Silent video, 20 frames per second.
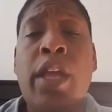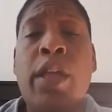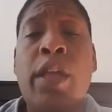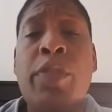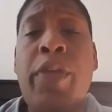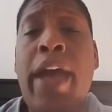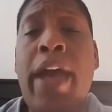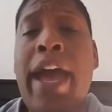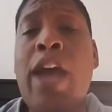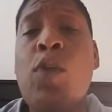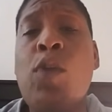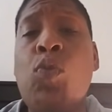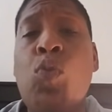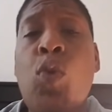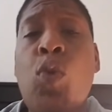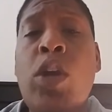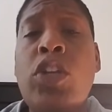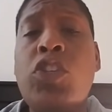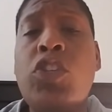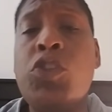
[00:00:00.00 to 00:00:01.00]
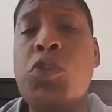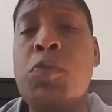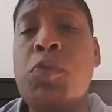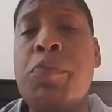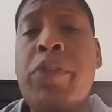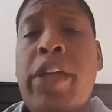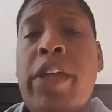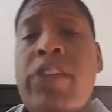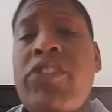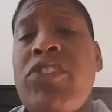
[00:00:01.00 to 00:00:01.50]
that want to
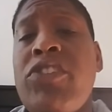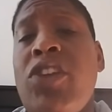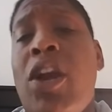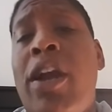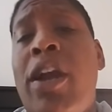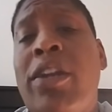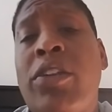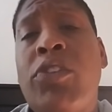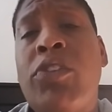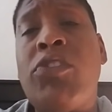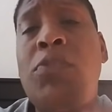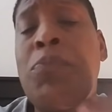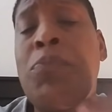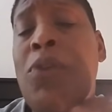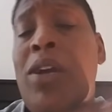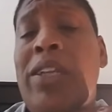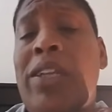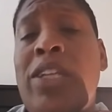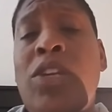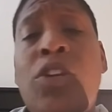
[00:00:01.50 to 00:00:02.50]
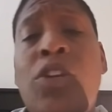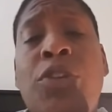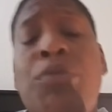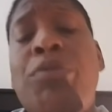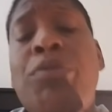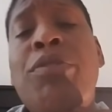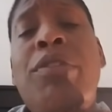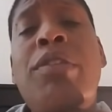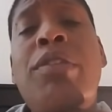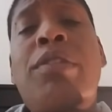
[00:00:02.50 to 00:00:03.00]
place darkness upon the
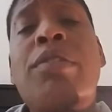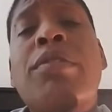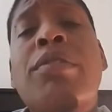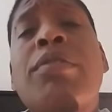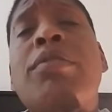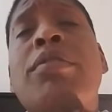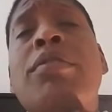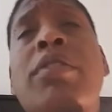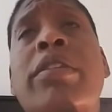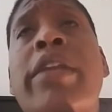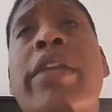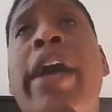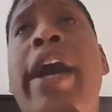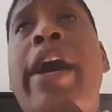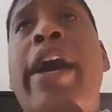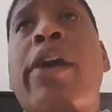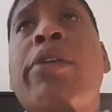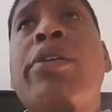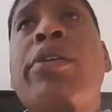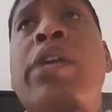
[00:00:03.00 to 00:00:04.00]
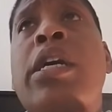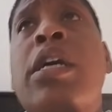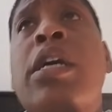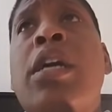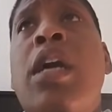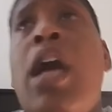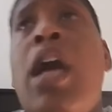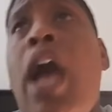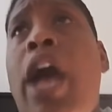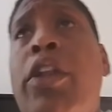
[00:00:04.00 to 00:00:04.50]
earth. Now,
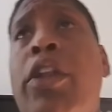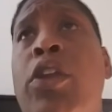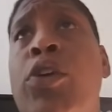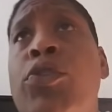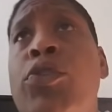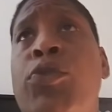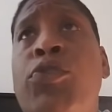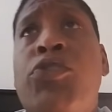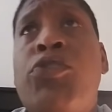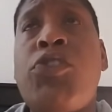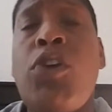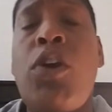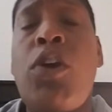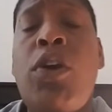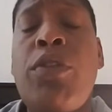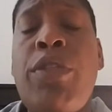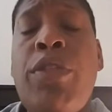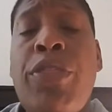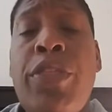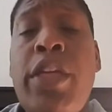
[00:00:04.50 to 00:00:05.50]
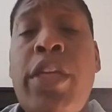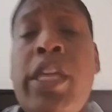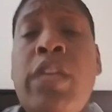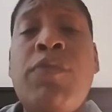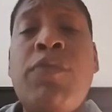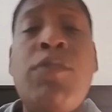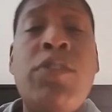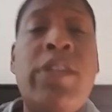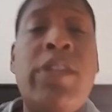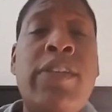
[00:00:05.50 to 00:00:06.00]
I know you saw the thing.
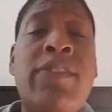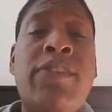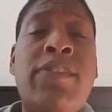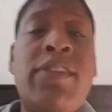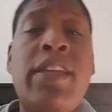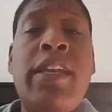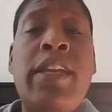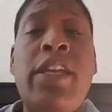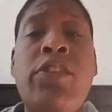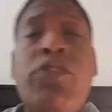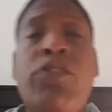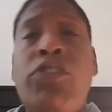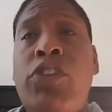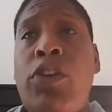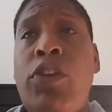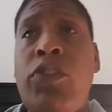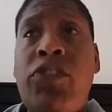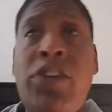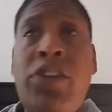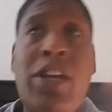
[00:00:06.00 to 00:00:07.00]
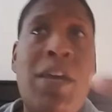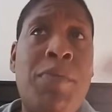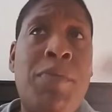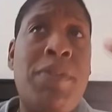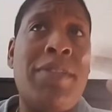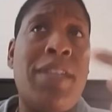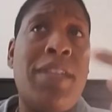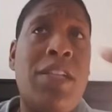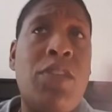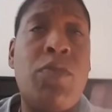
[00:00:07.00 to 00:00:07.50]
If you didn't see it, you should go check out my
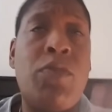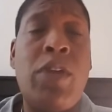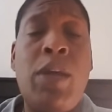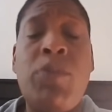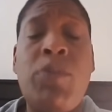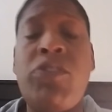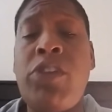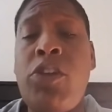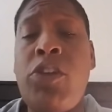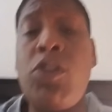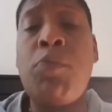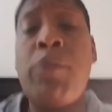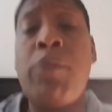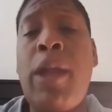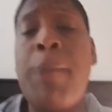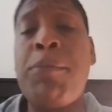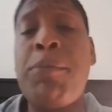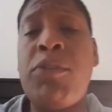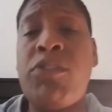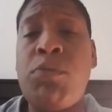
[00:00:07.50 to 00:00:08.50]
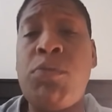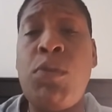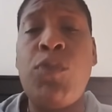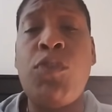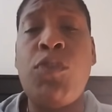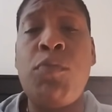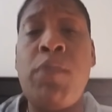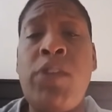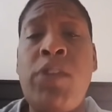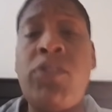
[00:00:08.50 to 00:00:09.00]
Telegram channel. But I put some
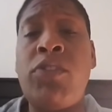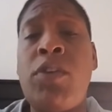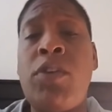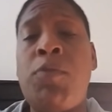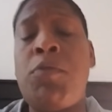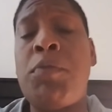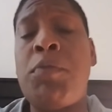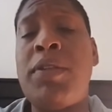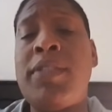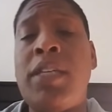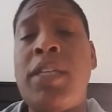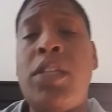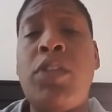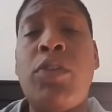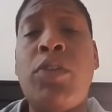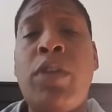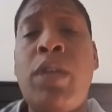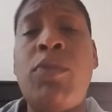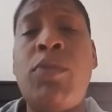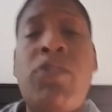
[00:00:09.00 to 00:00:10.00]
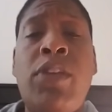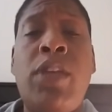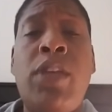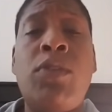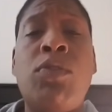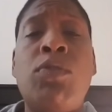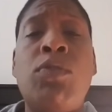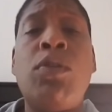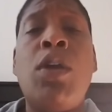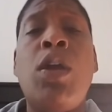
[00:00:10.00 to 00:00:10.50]
information up on my Telegram
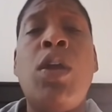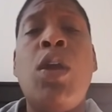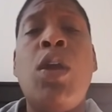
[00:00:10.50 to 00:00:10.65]
channel